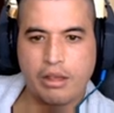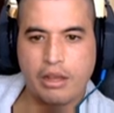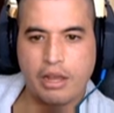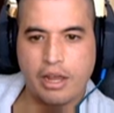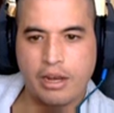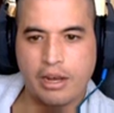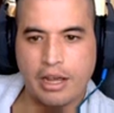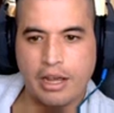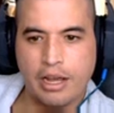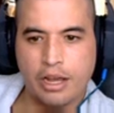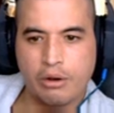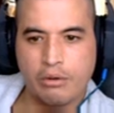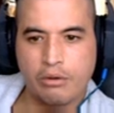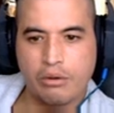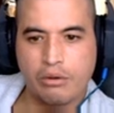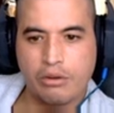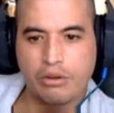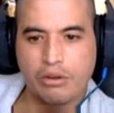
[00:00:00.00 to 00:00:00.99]
And
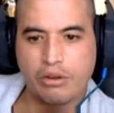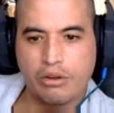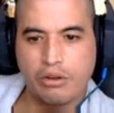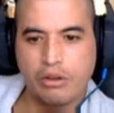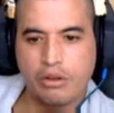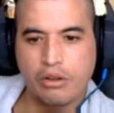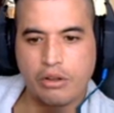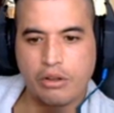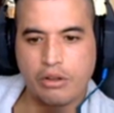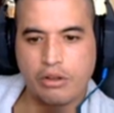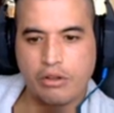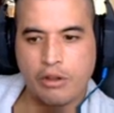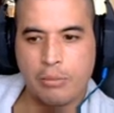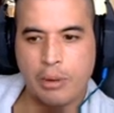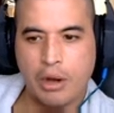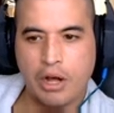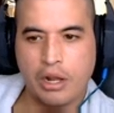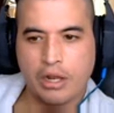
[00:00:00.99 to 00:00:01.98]
now the
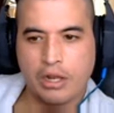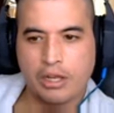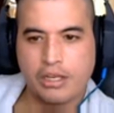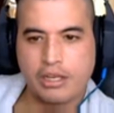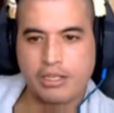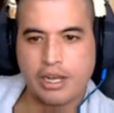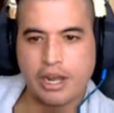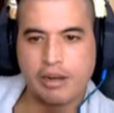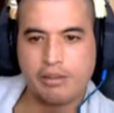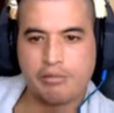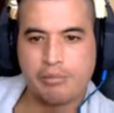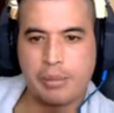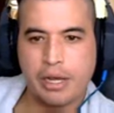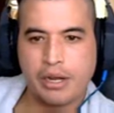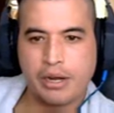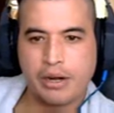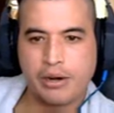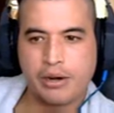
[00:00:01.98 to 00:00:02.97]
ball is kind of
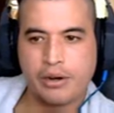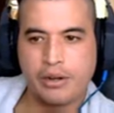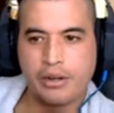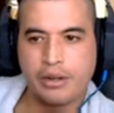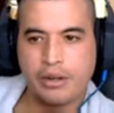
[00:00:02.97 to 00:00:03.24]
bigger.